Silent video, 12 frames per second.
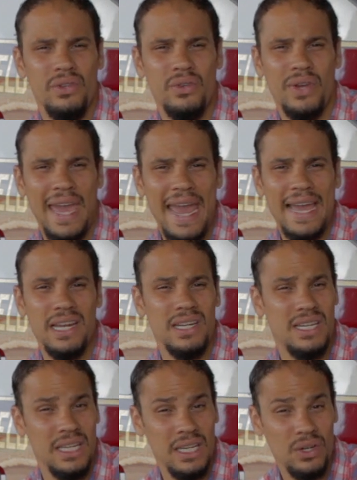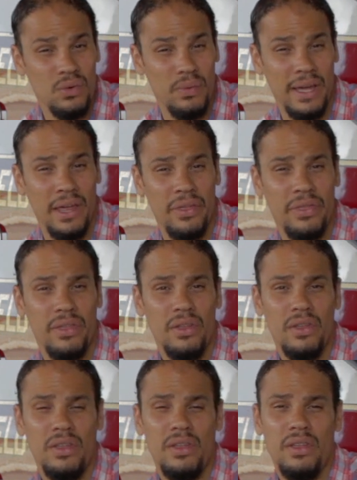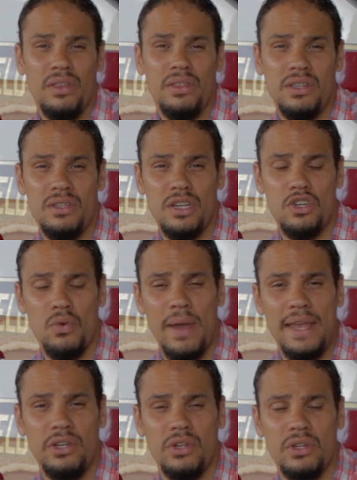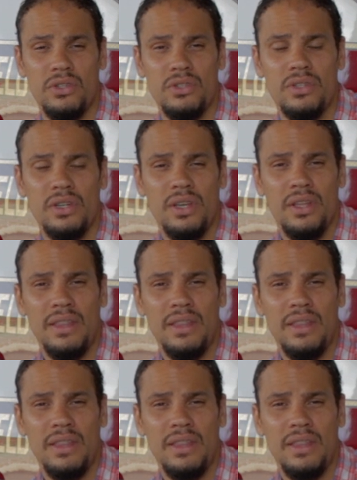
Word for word: You can't deal with the situations